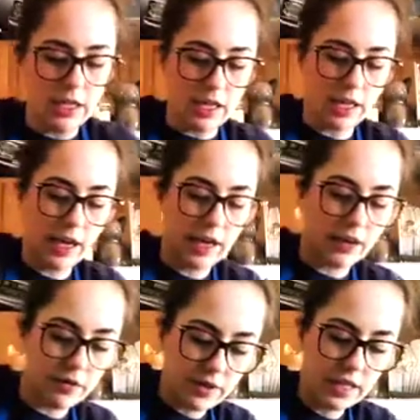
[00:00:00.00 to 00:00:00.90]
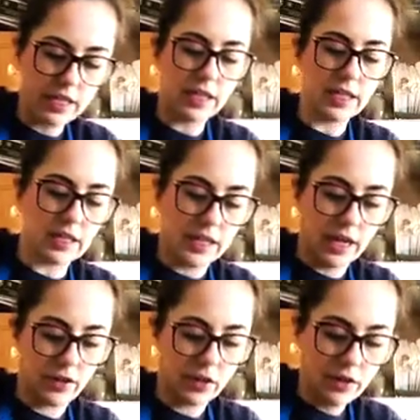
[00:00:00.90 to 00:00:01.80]
and kind of kneading it
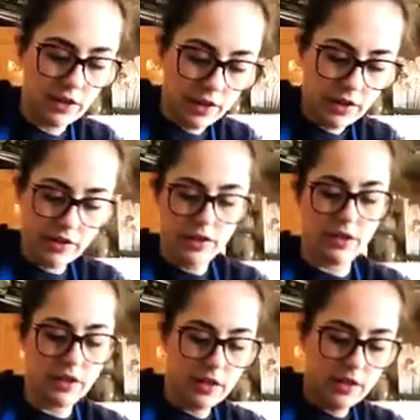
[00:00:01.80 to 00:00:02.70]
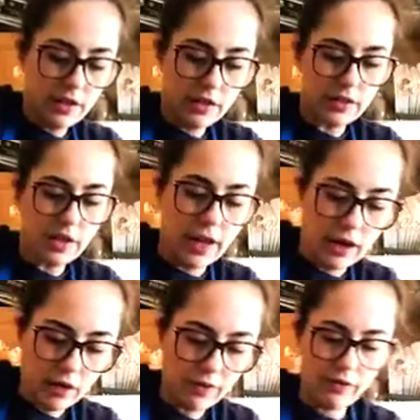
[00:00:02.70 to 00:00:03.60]
together. I
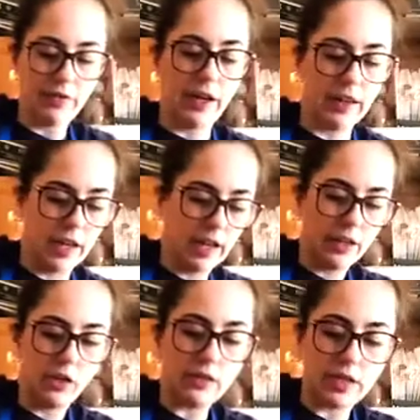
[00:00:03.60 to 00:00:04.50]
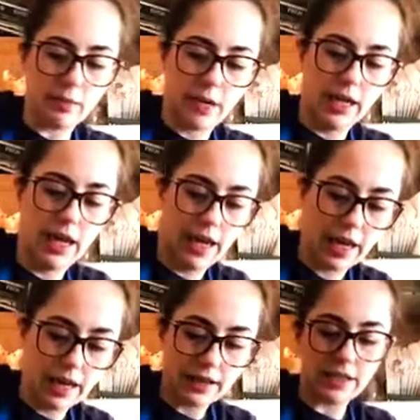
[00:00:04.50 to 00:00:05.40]
often find that using my
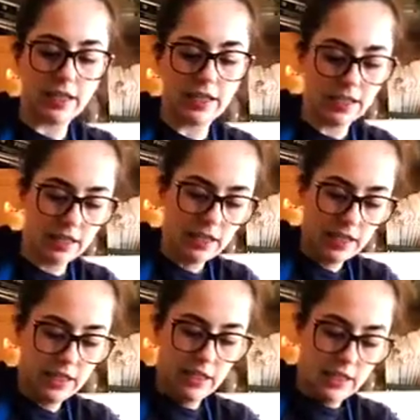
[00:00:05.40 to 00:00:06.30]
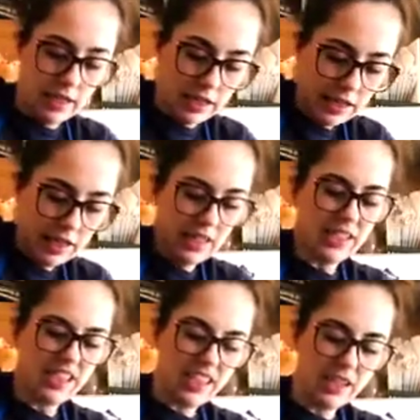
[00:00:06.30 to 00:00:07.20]
hands
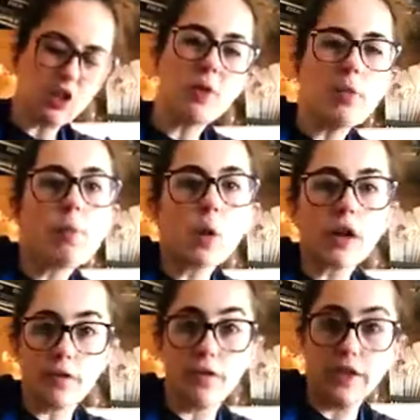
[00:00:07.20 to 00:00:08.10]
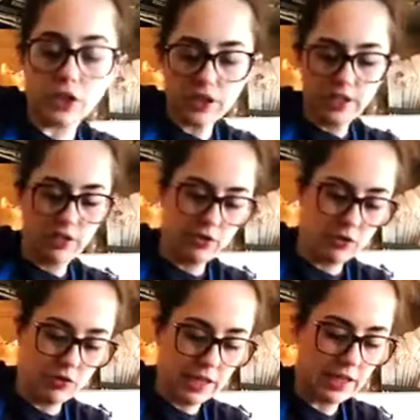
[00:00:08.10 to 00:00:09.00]
is a little bit more efficient. You
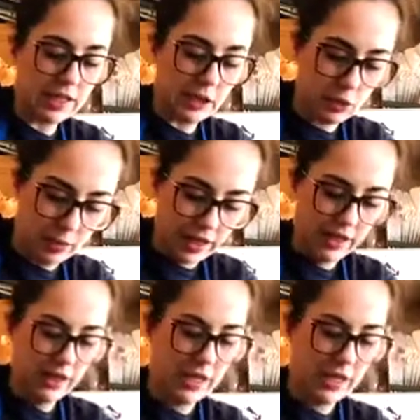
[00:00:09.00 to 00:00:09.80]
do get a little bit